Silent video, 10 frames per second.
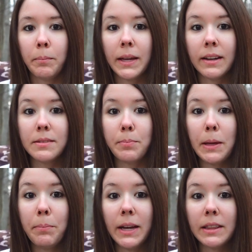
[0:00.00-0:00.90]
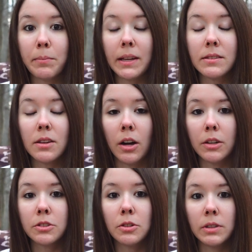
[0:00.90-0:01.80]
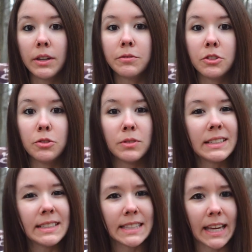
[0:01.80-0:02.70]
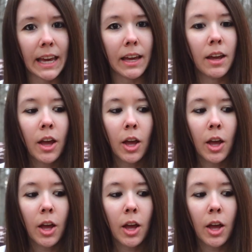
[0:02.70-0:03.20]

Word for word: Because people at the bins also love to do this thing